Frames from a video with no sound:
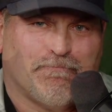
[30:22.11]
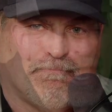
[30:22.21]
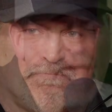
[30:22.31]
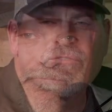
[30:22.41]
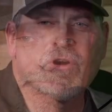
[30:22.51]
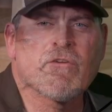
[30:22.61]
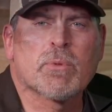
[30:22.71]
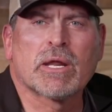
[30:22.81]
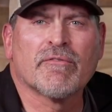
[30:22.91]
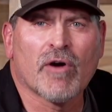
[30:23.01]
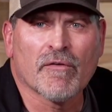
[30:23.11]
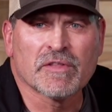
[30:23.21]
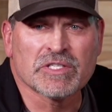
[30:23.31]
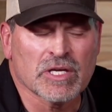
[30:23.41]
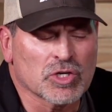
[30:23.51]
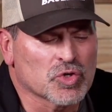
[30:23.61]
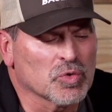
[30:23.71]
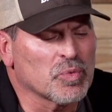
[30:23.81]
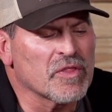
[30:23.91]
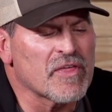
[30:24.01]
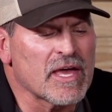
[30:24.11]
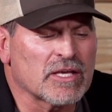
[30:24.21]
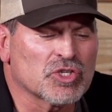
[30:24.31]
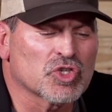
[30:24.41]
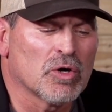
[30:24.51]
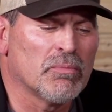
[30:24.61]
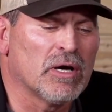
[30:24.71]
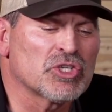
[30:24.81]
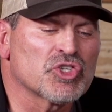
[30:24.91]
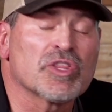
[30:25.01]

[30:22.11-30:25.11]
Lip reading: Hey, for everybody involved in the Stinkin Truth, we thank you so much.